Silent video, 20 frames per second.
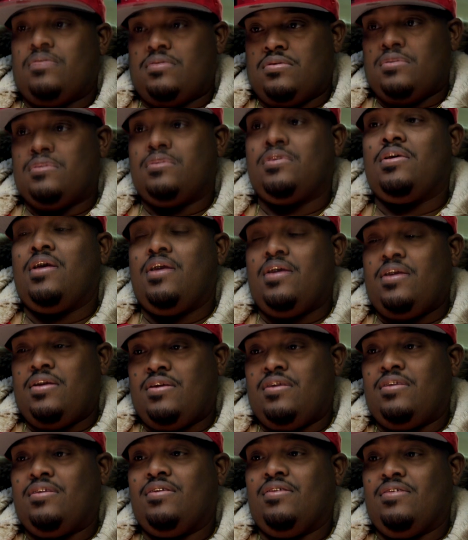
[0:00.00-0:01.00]
all that
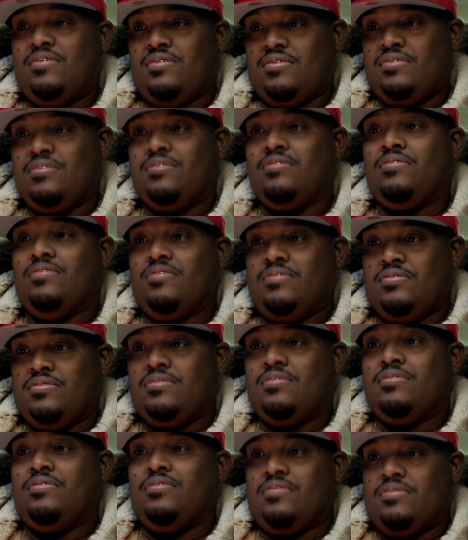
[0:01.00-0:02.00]
what made you during
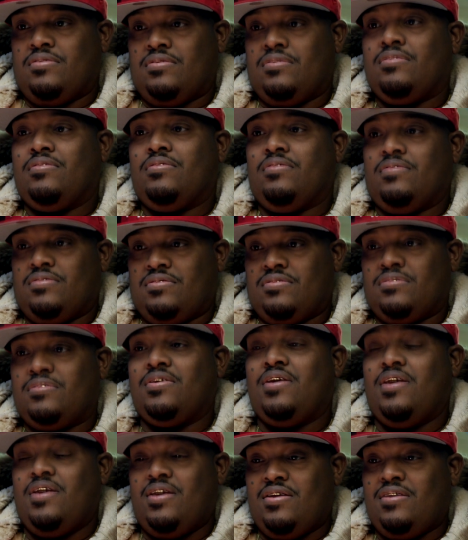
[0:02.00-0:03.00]
that time,
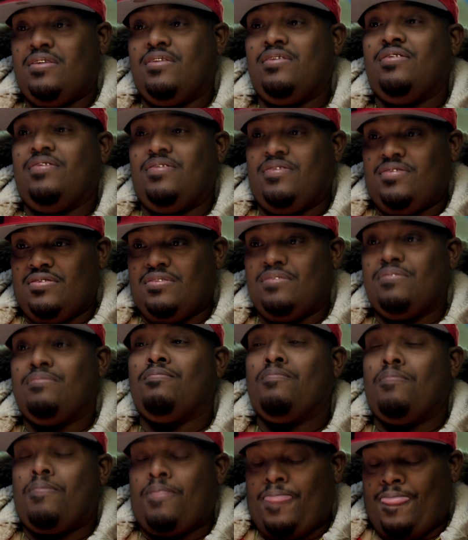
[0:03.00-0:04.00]

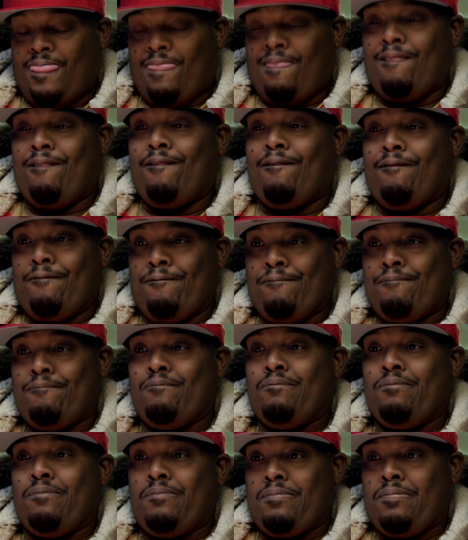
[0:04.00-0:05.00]
and we know from
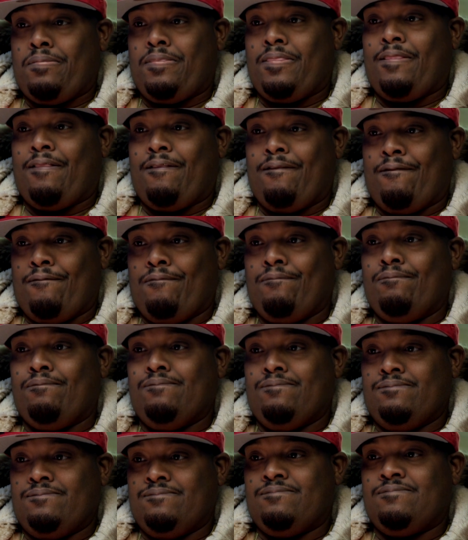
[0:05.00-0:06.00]
your life
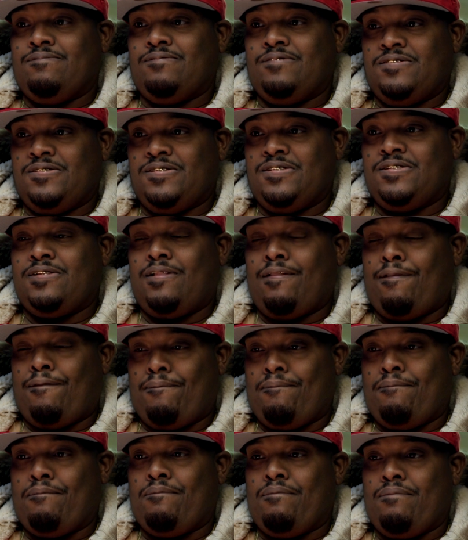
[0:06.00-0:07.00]
experiences
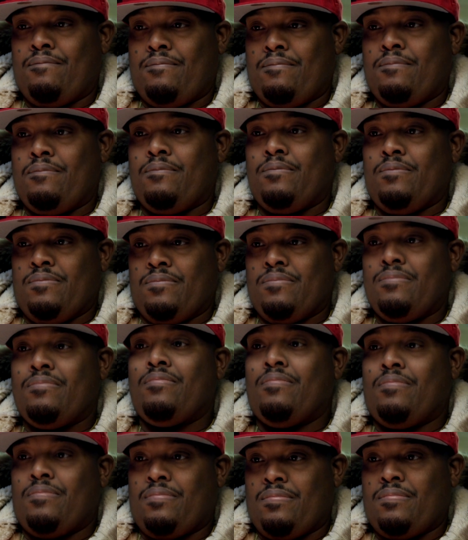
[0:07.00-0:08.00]
that you
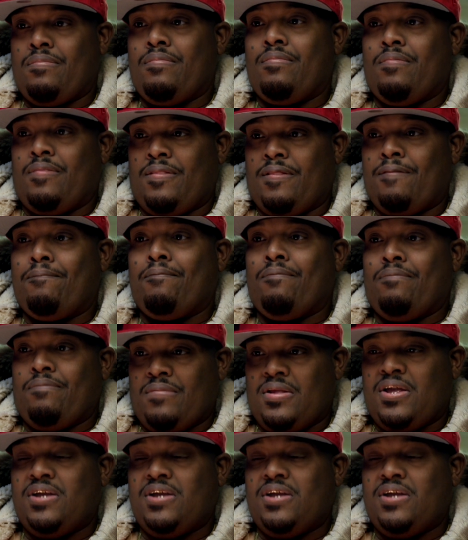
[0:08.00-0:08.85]
bring a battle to them.